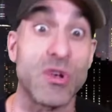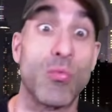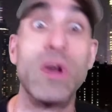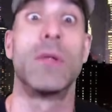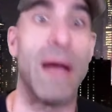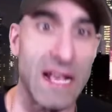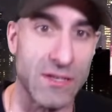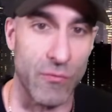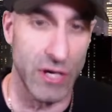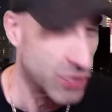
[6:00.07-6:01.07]
a real
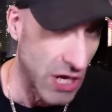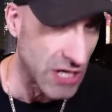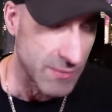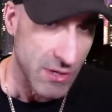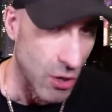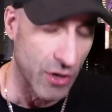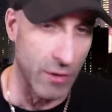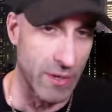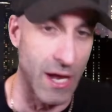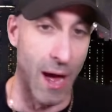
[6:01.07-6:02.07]
massive reach. J.J. McCarthy
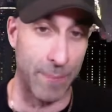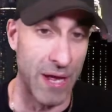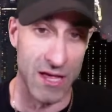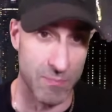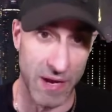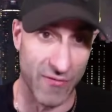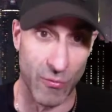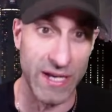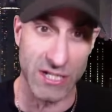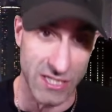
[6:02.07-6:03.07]
would not be as big of a
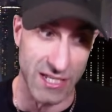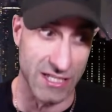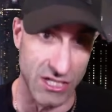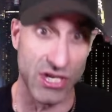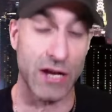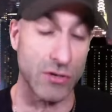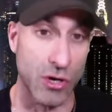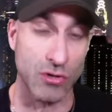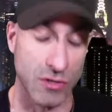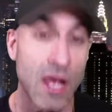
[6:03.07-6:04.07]
reach at six as Daniel
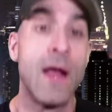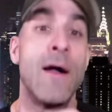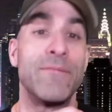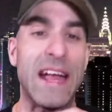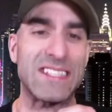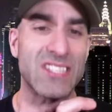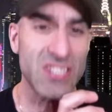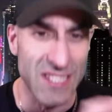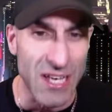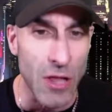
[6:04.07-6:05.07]
Jones was. That's
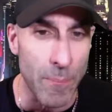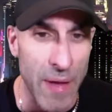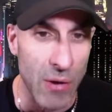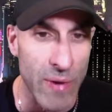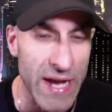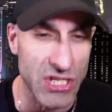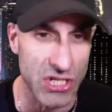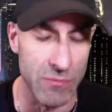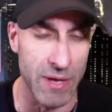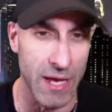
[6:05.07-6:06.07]
still a big reach
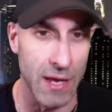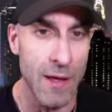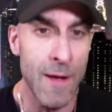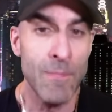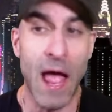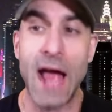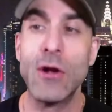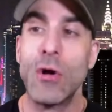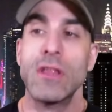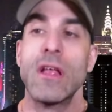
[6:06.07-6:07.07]
to me. I
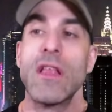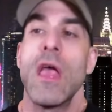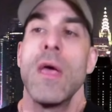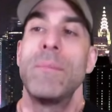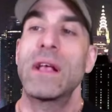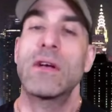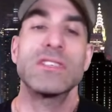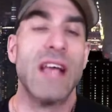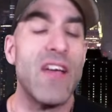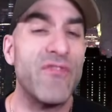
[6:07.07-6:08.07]
don't,
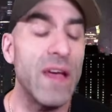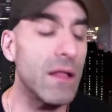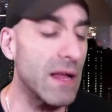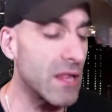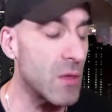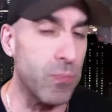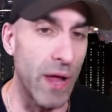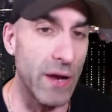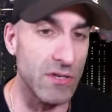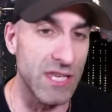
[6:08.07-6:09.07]
because I feel like these
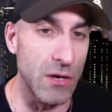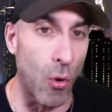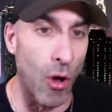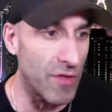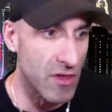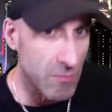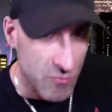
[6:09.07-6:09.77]
players get all this